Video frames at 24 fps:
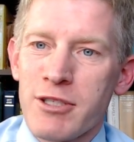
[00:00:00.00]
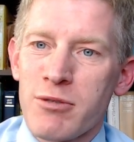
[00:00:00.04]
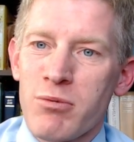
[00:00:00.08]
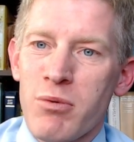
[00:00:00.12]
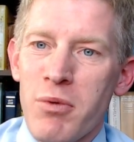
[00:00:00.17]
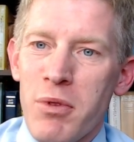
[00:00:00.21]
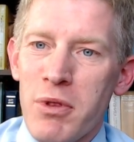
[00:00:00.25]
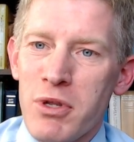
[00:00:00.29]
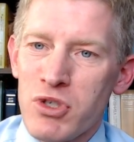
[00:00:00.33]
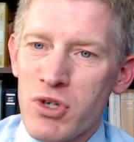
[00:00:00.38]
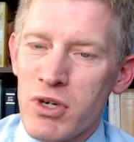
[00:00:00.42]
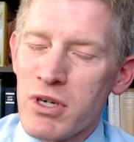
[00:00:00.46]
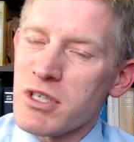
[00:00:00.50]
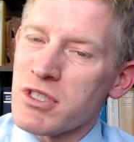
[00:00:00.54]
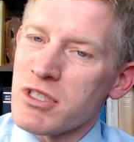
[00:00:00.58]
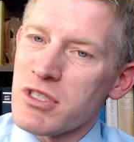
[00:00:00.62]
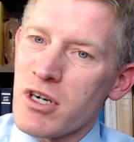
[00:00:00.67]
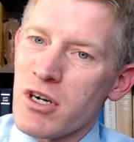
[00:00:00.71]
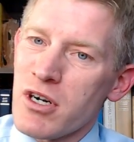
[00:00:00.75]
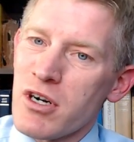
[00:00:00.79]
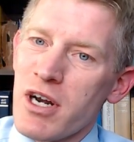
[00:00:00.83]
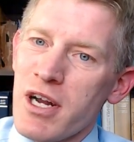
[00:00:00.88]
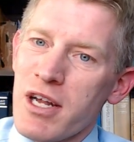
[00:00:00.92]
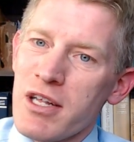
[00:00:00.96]
So we're really trying to
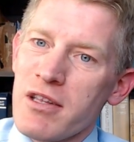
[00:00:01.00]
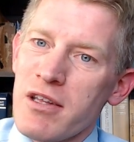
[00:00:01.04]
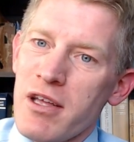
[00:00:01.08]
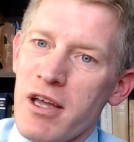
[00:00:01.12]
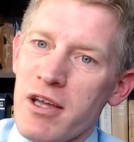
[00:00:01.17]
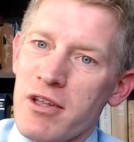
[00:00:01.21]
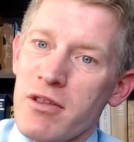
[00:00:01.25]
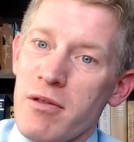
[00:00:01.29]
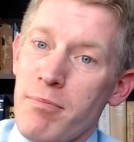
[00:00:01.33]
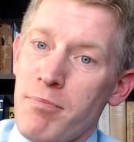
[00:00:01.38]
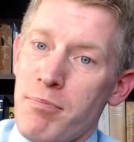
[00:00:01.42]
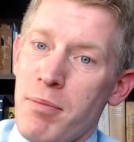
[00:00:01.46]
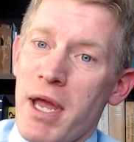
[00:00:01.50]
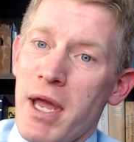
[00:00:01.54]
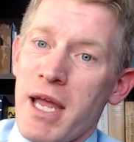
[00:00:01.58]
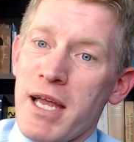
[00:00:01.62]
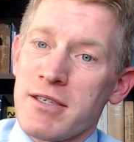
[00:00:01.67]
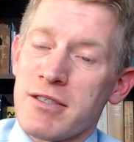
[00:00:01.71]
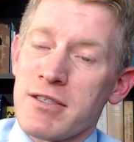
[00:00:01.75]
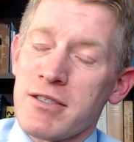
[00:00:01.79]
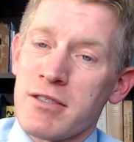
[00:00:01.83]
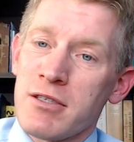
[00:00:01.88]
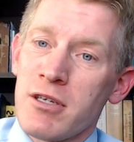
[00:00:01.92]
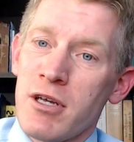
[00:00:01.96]
start at, at the
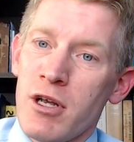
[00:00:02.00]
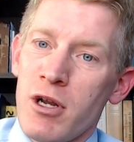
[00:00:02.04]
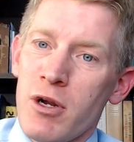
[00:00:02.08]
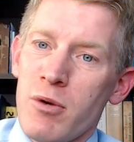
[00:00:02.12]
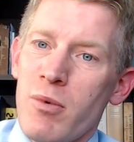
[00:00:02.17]
base